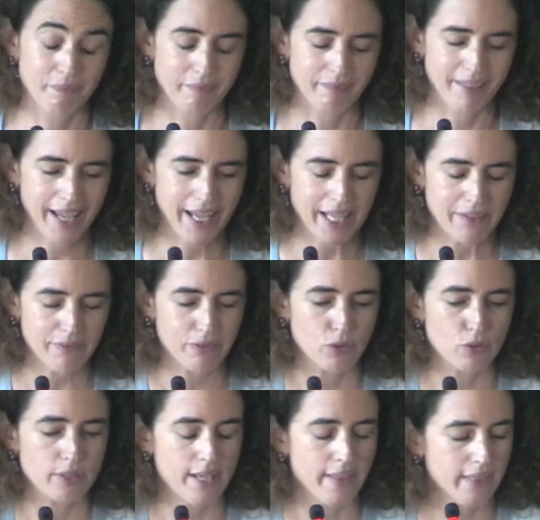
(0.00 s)
naive,
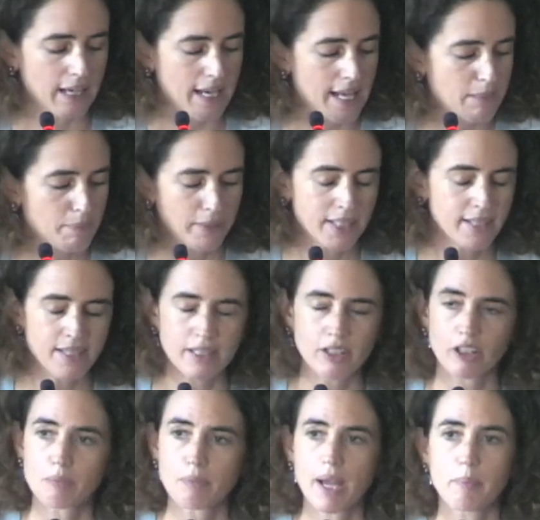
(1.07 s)
to say the least. But this is
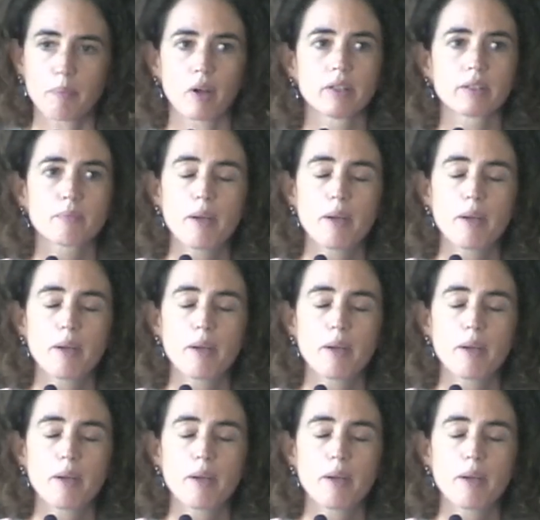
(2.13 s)
not my point.